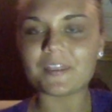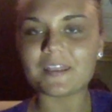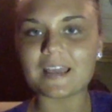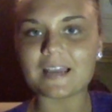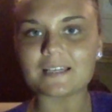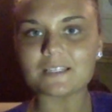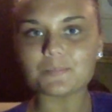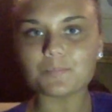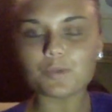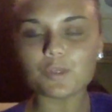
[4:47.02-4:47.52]
the
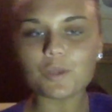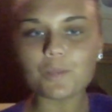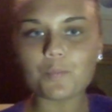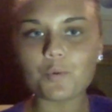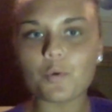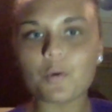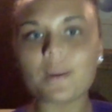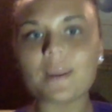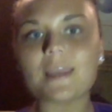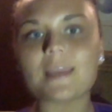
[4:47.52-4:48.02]
next bullet
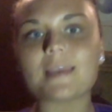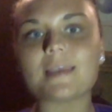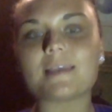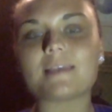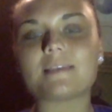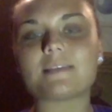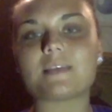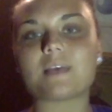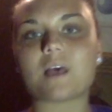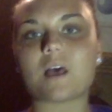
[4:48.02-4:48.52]
point
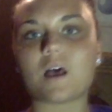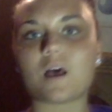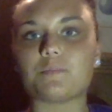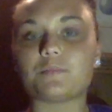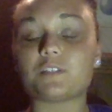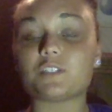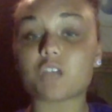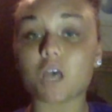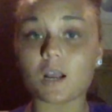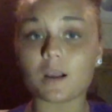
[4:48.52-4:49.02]
is
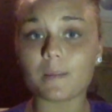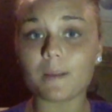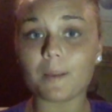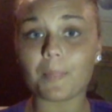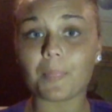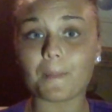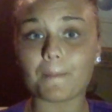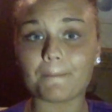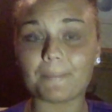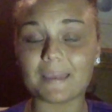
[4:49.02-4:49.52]
to talk
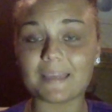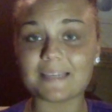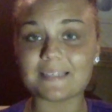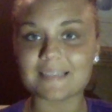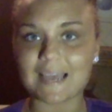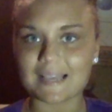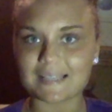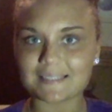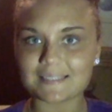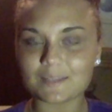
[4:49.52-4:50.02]
about the big
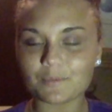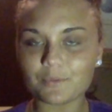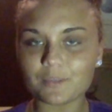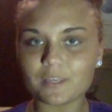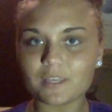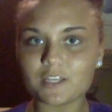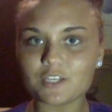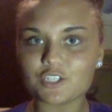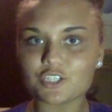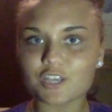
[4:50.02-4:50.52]
tests that we
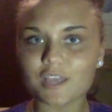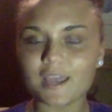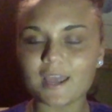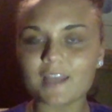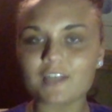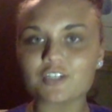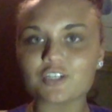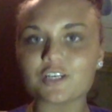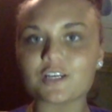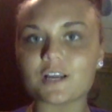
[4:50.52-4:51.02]
each
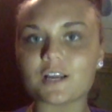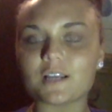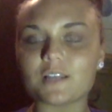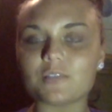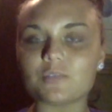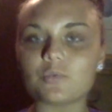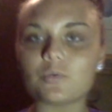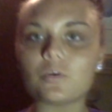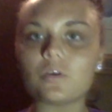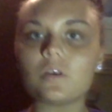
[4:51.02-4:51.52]
had during high
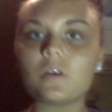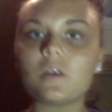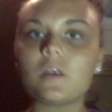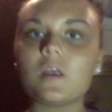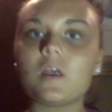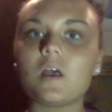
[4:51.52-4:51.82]
school.